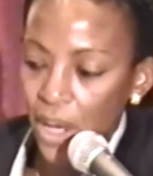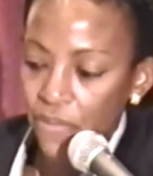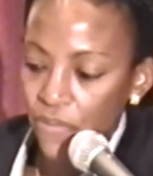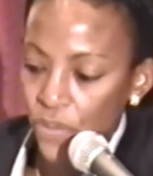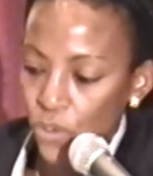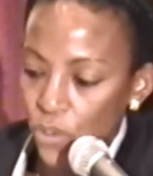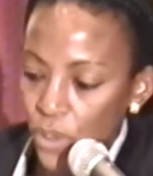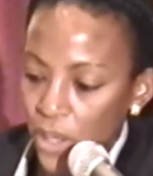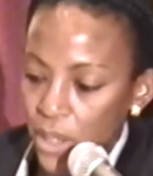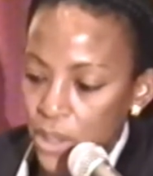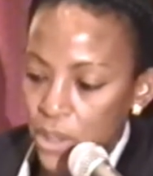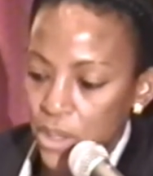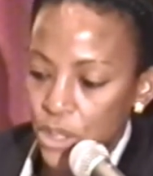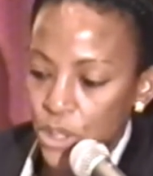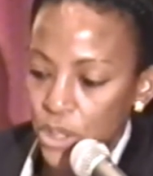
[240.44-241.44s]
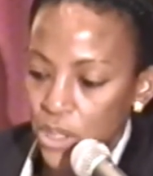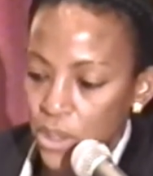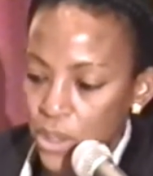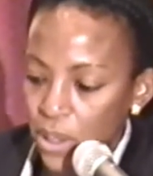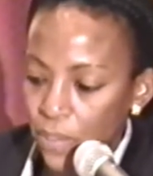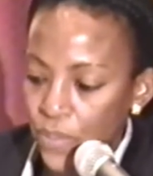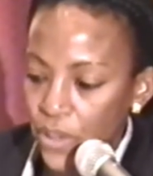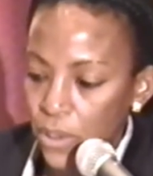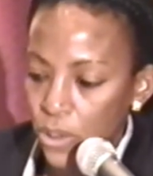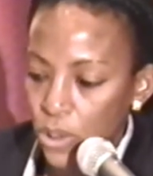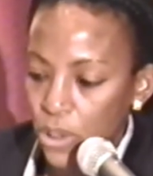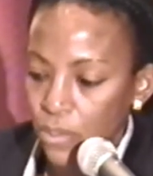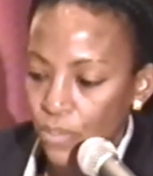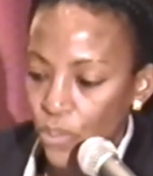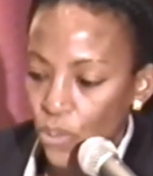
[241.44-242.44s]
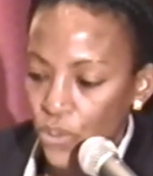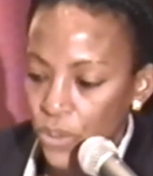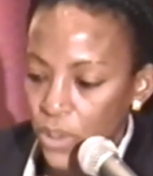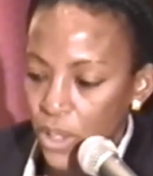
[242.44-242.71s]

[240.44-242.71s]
of an organization is something that's important.